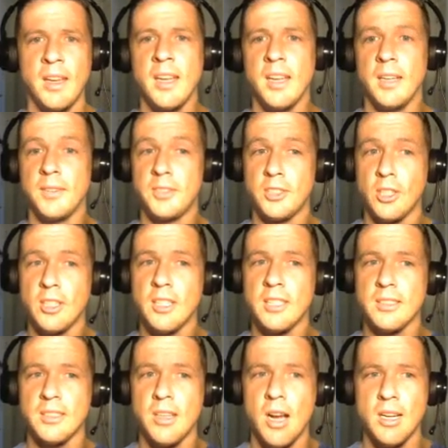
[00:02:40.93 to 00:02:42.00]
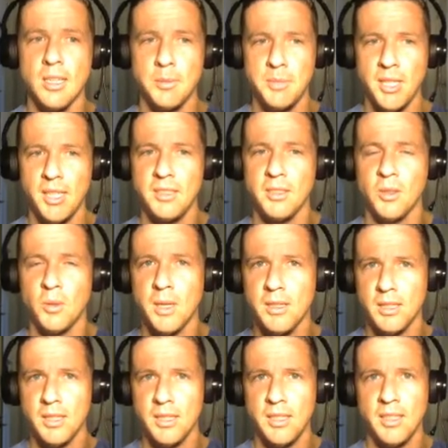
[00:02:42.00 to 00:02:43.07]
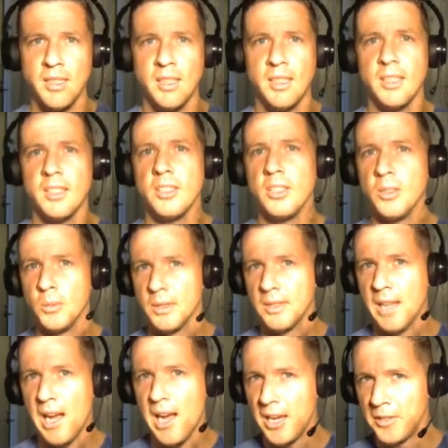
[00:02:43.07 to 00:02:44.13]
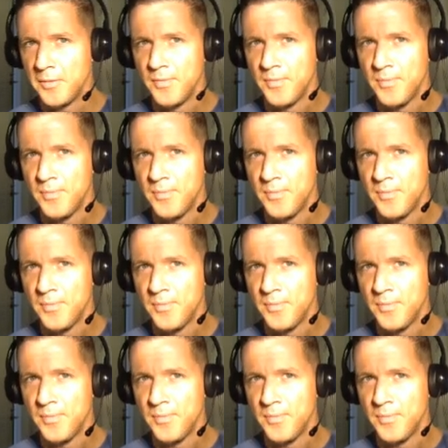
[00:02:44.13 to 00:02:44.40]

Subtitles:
If sugar is not obtained quickly, you will die.